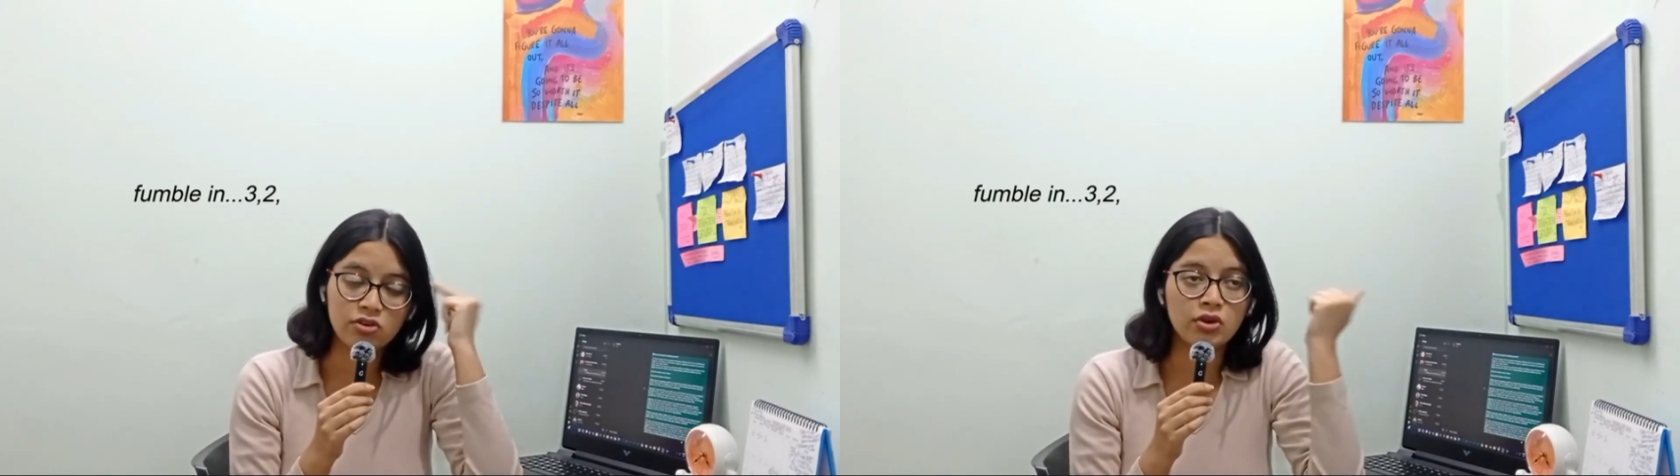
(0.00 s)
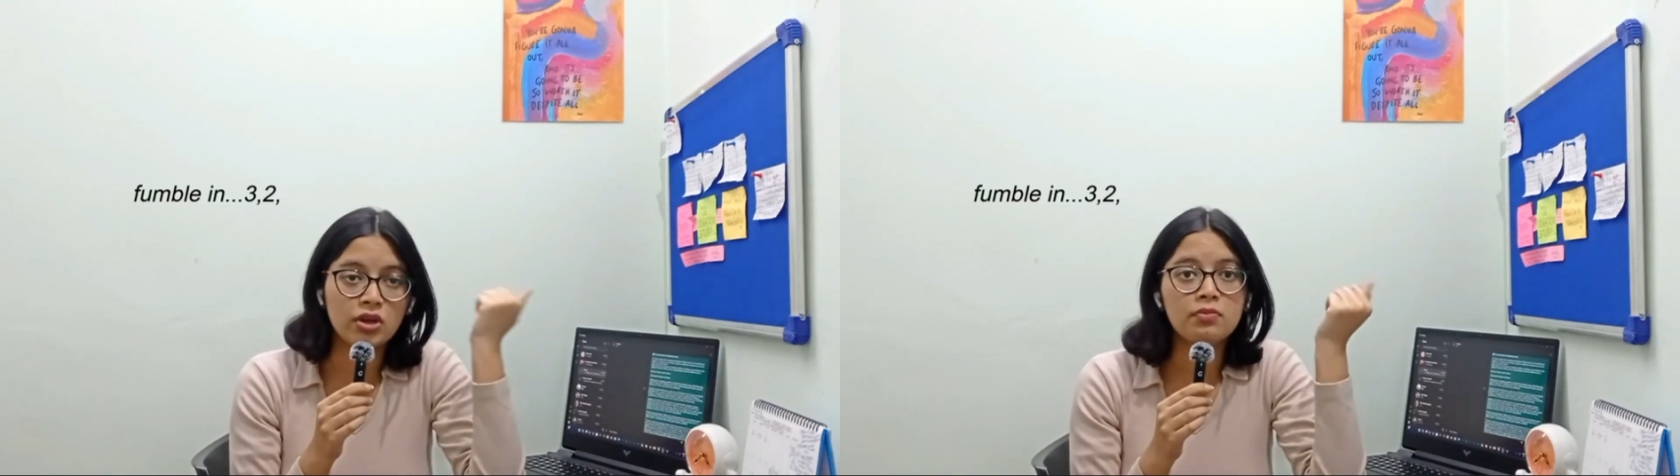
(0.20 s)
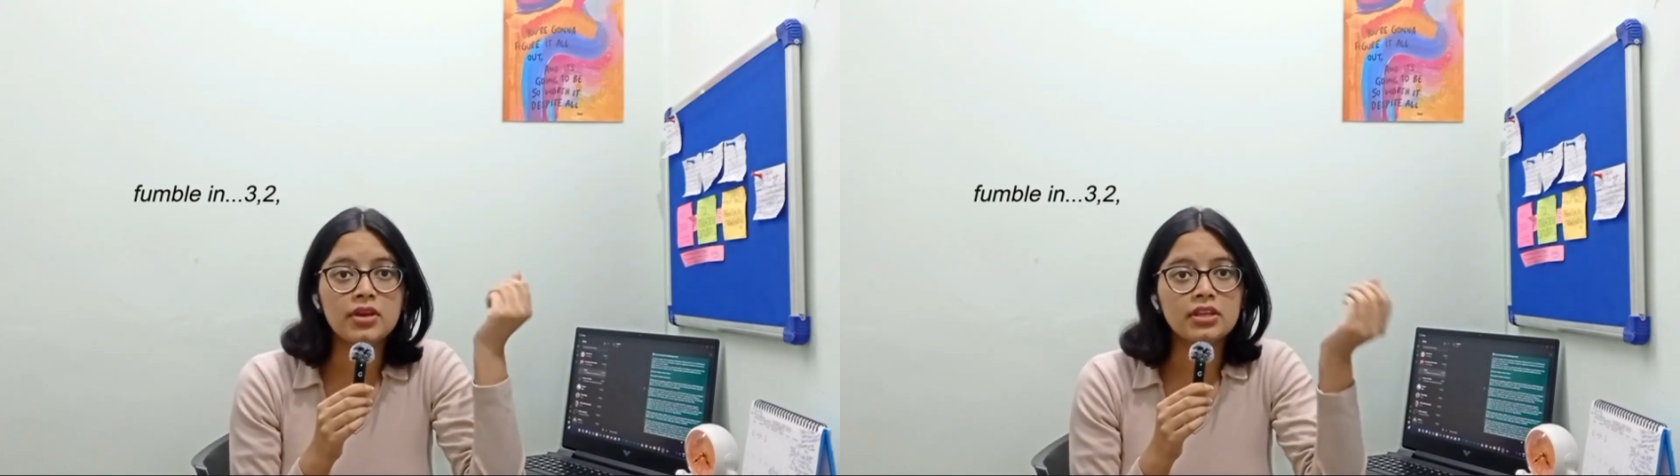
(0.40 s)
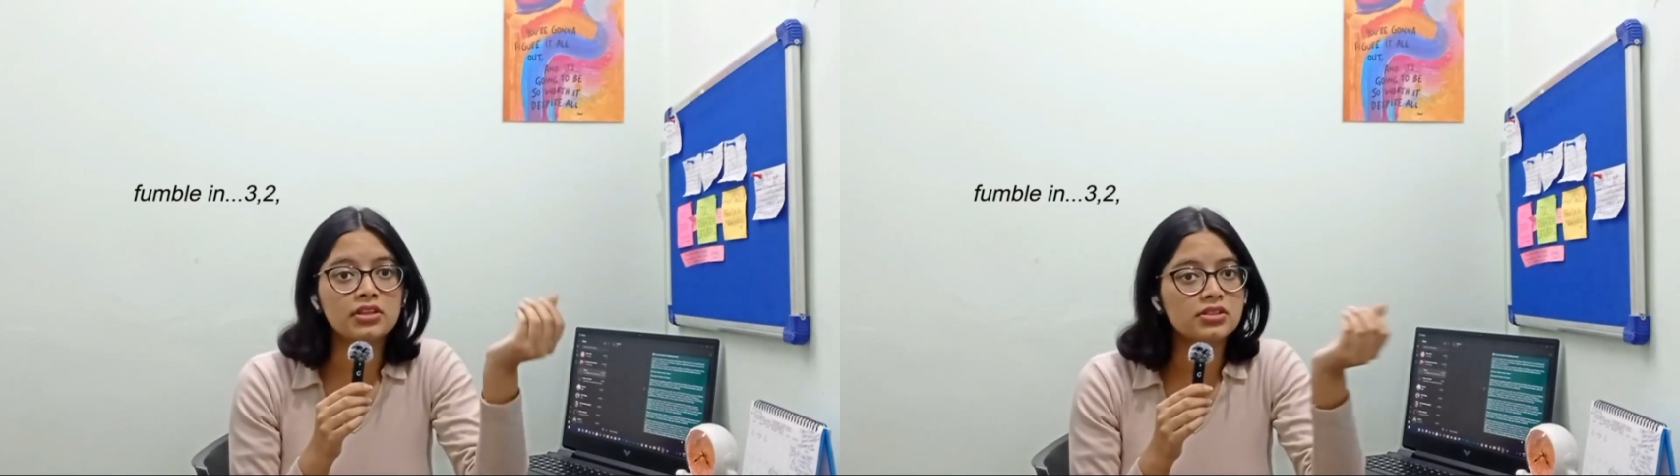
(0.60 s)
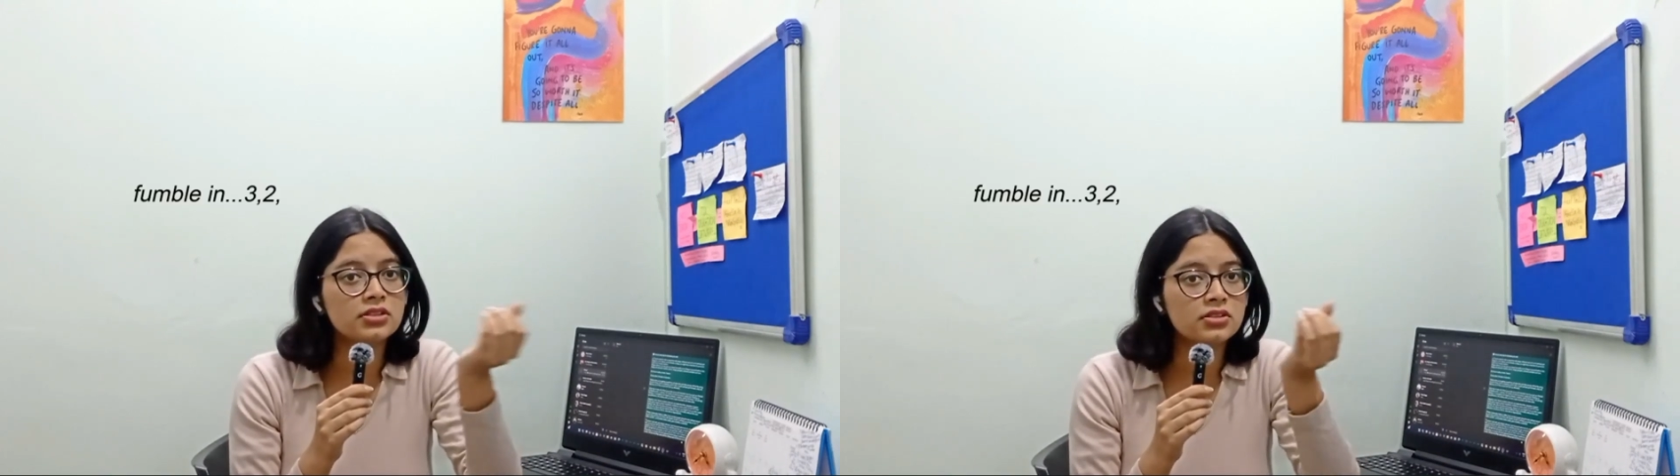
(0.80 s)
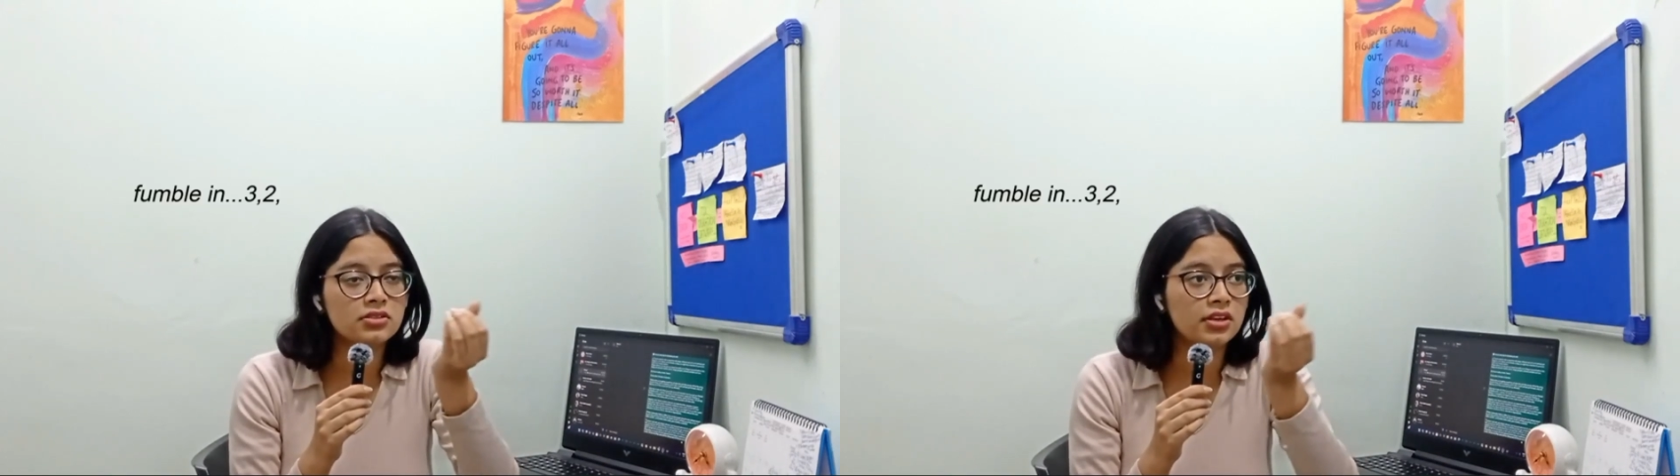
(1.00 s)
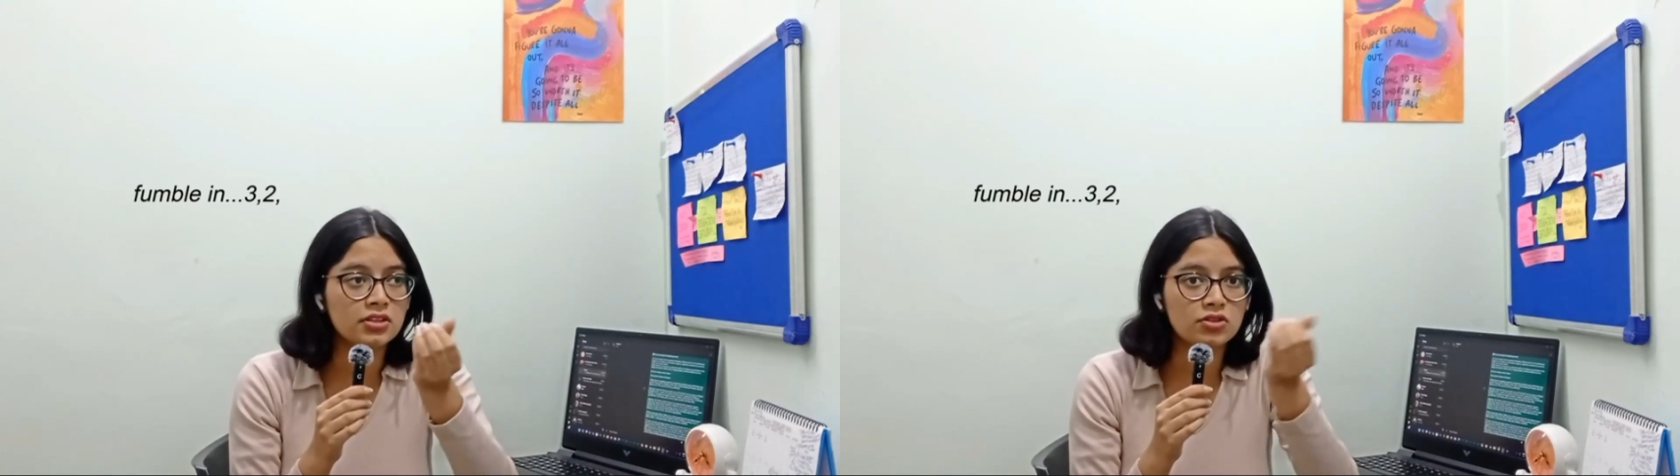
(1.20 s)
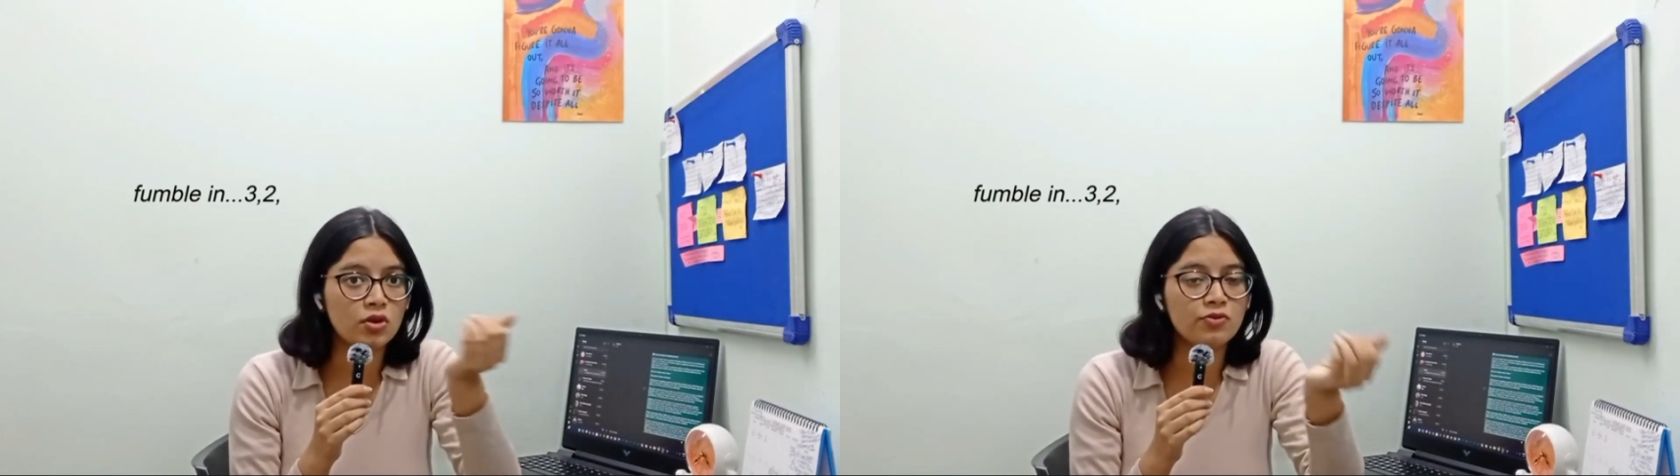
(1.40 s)
you can make this in
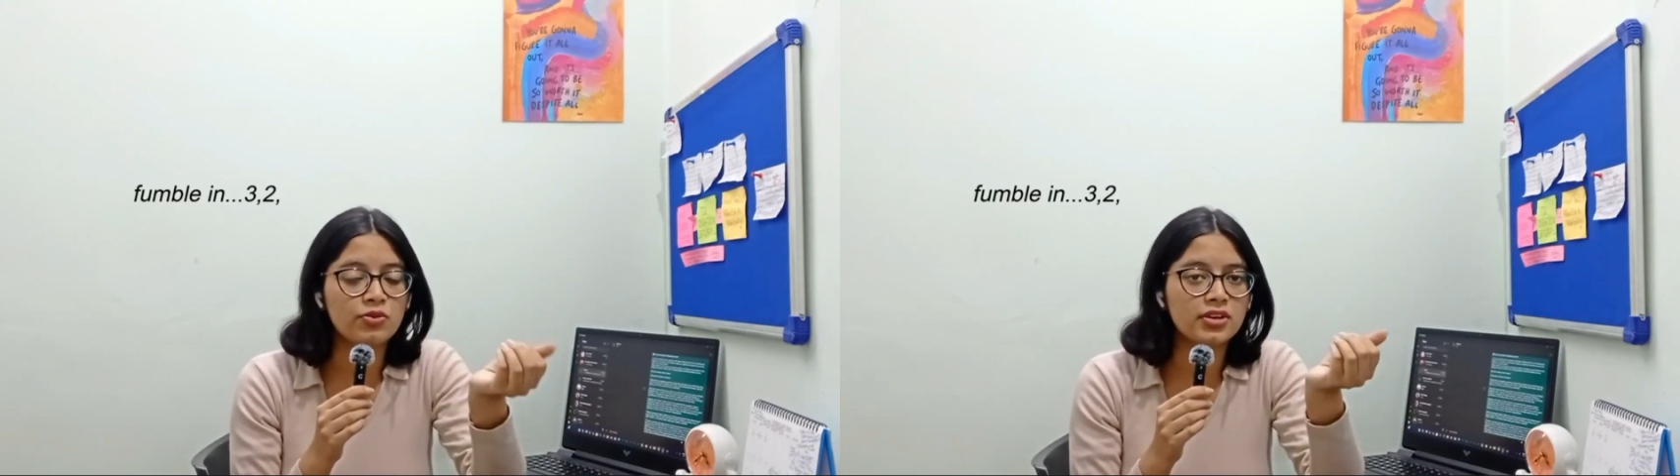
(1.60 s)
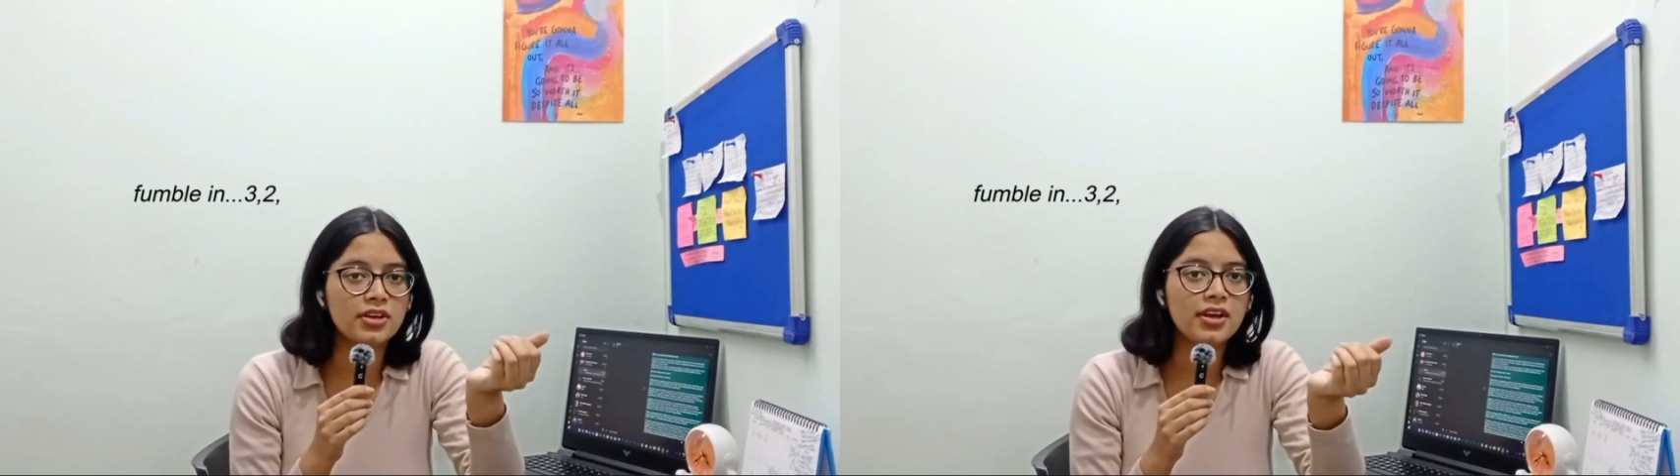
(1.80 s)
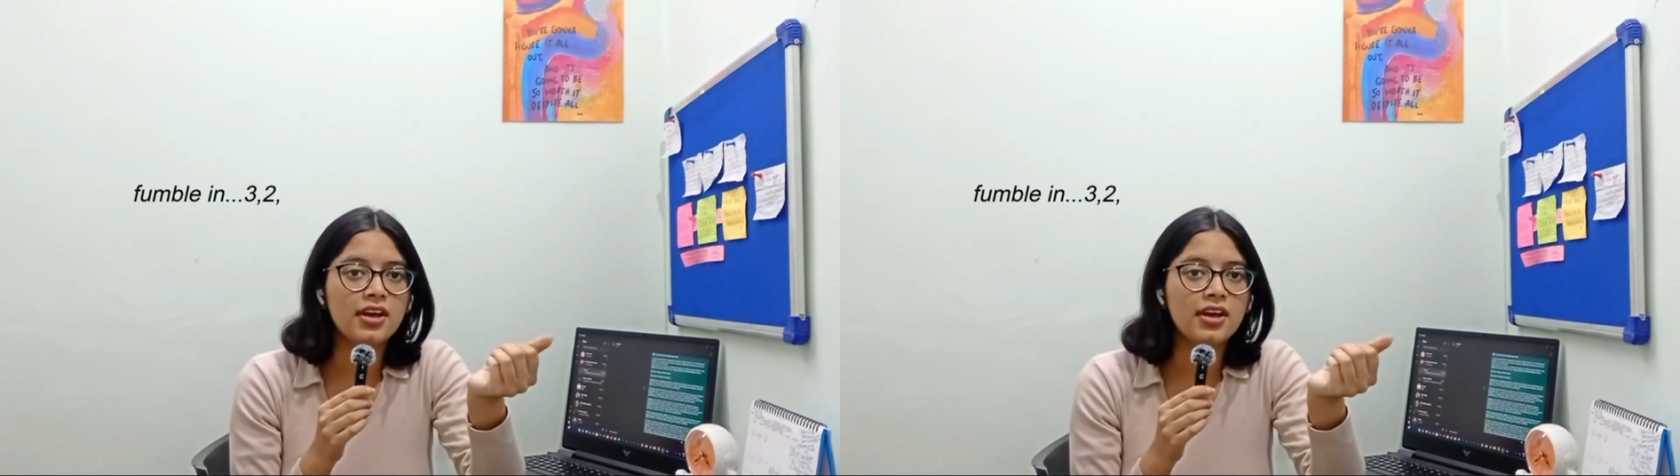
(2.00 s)
the software.